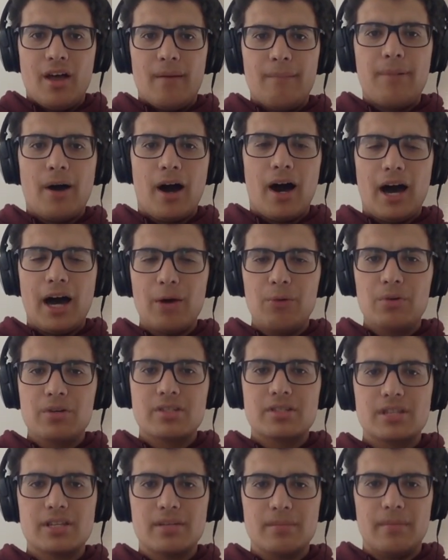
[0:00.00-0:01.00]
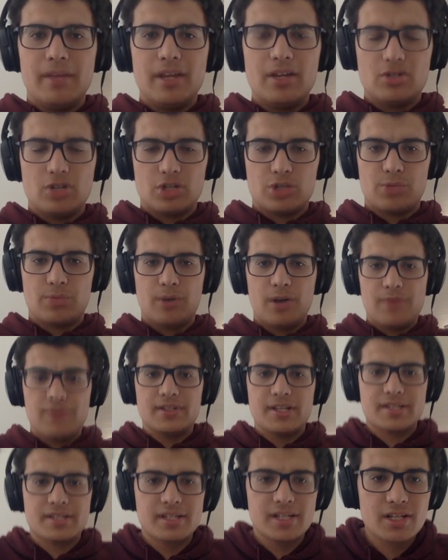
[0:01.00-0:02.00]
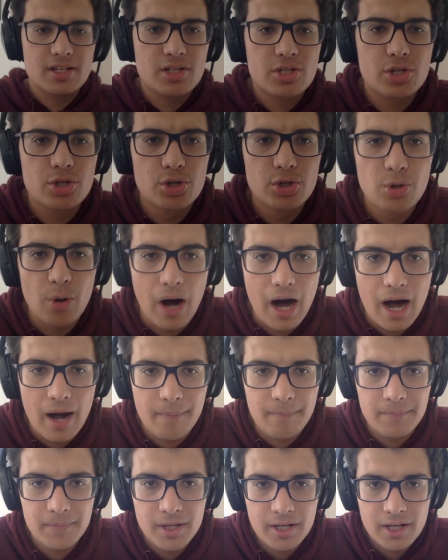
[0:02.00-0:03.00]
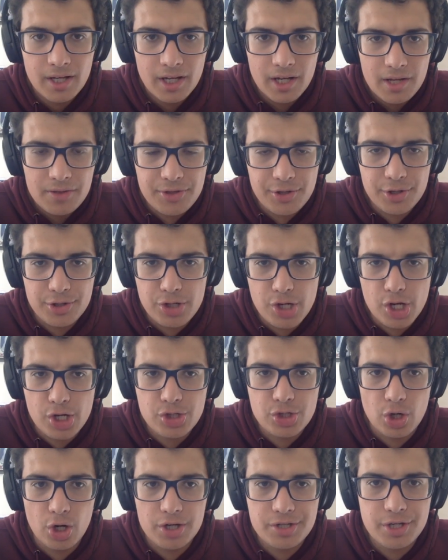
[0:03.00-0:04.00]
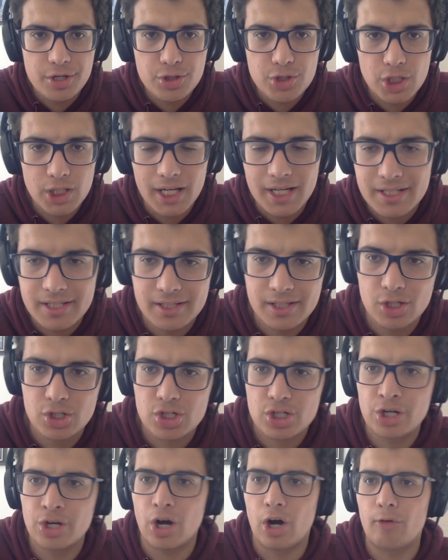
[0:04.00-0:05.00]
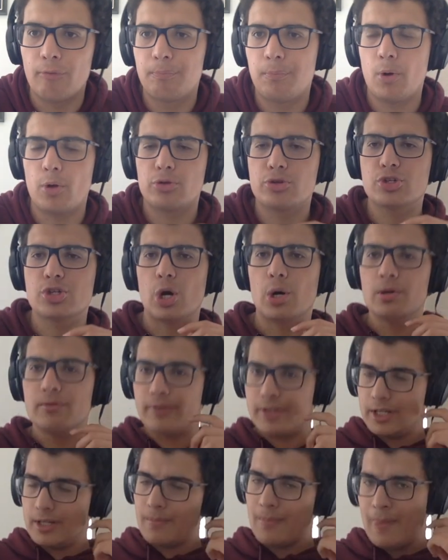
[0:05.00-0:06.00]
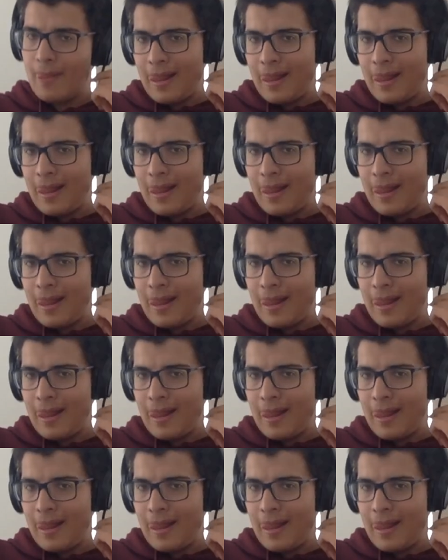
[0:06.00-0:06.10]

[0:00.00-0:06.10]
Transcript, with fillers: But I was, me and Josh were both listening to um, the New Jersey Deluxe Edition of Bon Jovi,